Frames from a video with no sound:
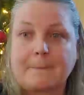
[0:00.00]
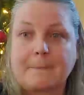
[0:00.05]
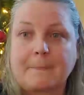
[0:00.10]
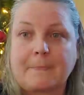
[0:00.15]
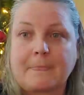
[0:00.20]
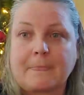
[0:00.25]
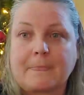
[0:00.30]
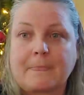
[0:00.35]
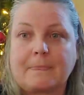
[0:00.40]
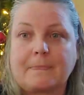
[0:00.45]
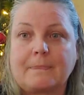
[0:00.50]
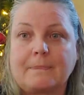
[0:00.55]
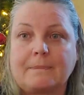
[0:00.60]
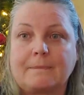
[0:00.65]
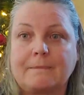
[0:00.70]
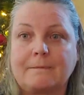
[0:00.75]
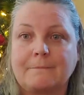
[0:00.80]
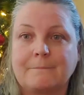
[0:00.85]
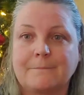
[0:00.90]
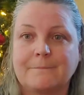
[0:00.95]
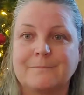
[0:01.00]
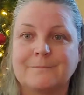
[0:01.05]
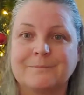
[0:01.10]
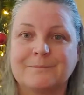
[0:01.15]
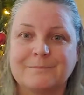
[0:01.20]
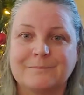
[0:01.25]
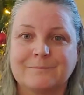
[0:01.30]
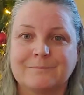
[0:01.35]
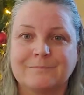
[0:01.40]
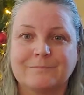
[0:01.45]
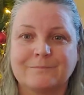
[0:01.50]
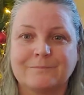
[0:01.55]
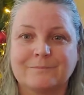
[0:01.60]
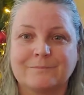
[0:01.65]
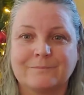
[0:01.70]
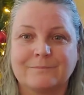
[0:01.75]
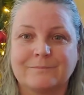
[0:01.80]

Nobody speaks.